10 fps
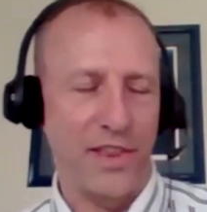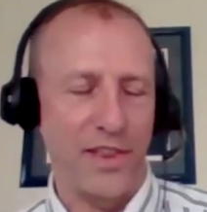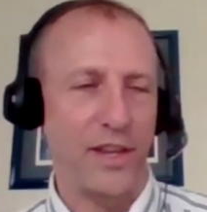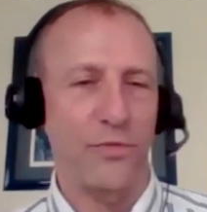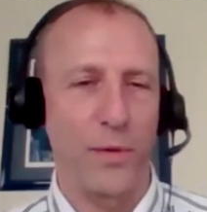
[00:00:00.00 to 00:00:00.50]
I
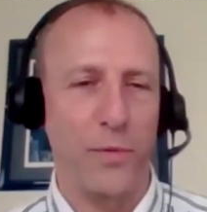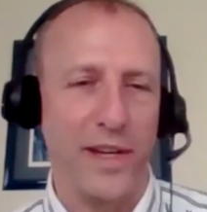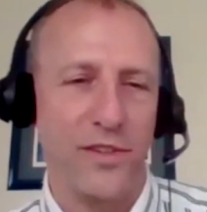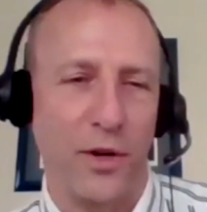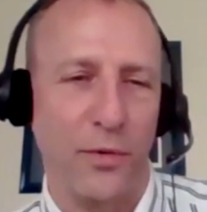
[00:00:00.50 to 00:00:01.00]
think, three
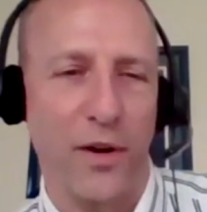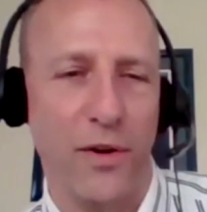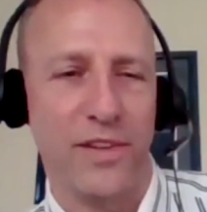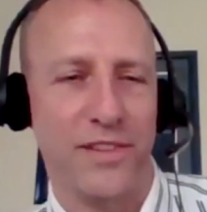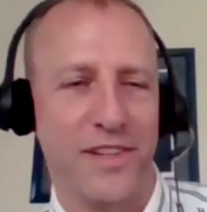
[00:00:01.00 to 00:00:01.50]
weeks in a
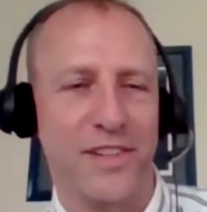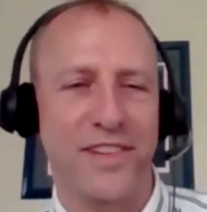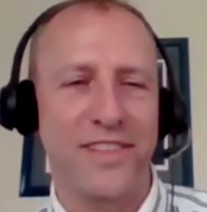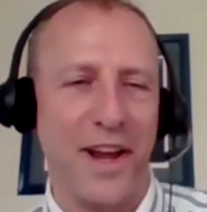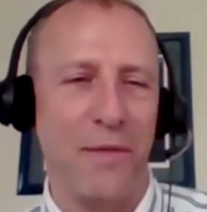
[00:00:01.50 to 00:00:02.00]
row because each
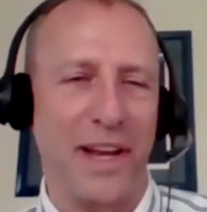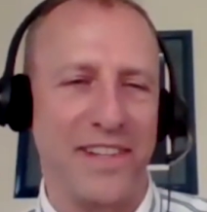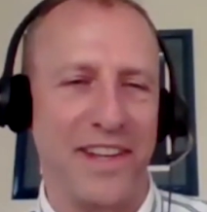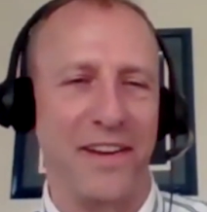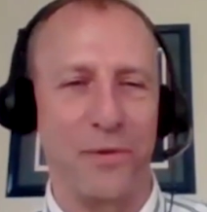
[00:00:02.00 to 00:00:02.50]
time I
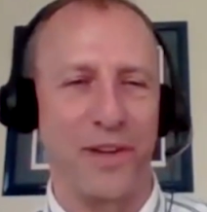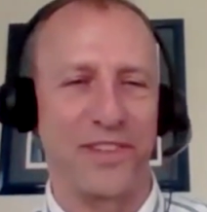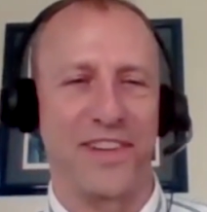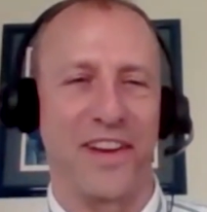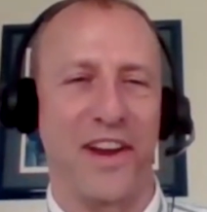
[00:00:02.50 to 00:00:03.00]
did it
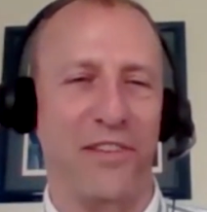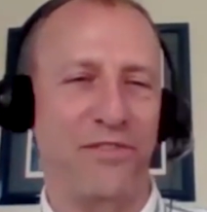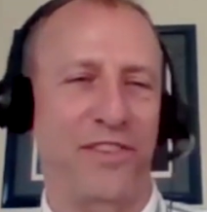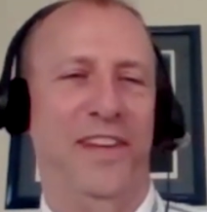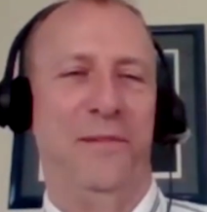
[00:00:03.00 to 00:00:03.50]
wasn't enough.